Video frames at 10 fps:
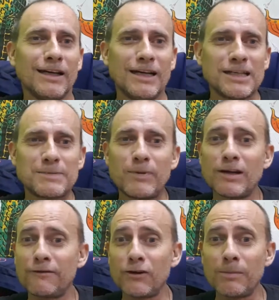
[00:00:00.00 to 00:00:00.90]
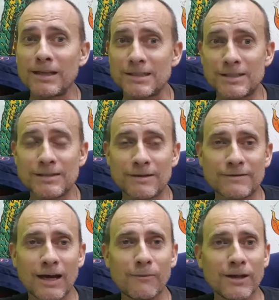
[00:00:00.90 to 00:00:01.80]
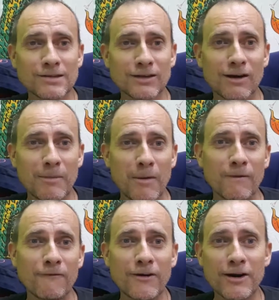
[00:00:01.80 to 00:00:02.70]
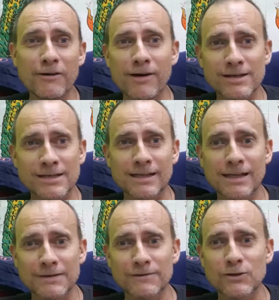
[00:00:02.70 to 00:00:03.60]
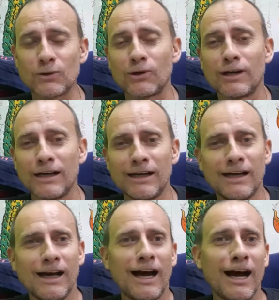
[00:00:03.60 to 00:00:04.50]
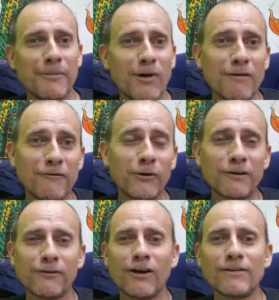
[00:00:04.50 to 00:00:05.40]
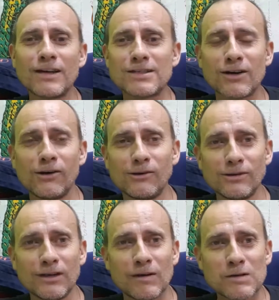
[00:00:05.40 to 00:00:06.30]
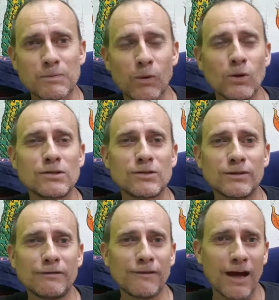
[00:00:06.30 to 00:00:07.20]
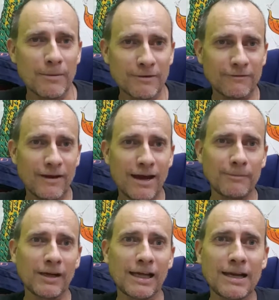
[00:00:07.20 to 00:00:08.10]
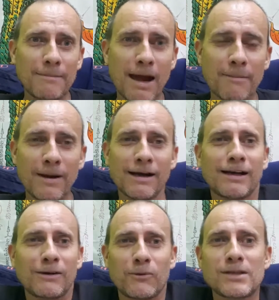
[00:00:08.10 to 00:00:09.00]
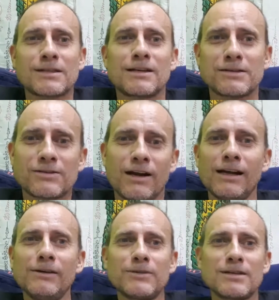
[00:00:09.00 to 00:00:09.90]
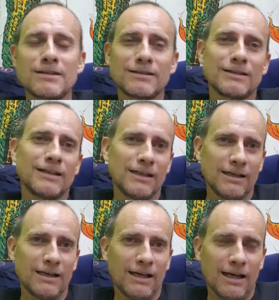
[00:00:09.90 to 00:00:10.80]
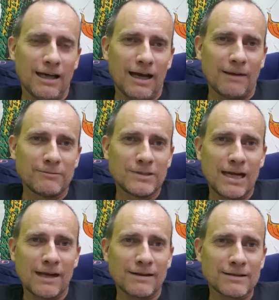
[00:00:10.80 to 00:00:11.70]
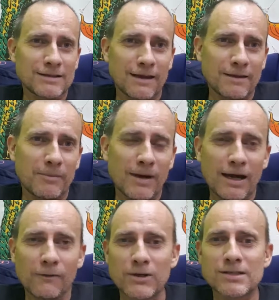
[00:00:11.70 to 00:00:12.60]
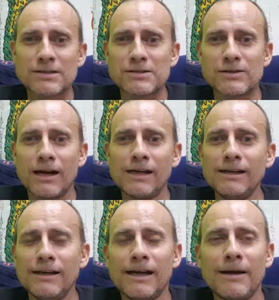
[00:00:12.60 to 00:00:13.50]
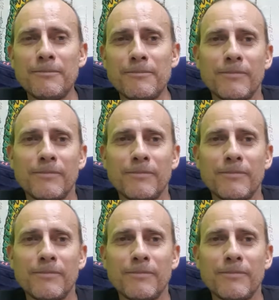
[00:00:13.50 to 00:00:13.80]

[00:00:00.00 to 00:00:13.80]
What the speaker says: it's been a few months since I've done one, so I'm very rusty, that's for sure. I'm 45 years old. I was born to a farming family in Mount Barker, Western Australia, which is down the southern part of Western Australia.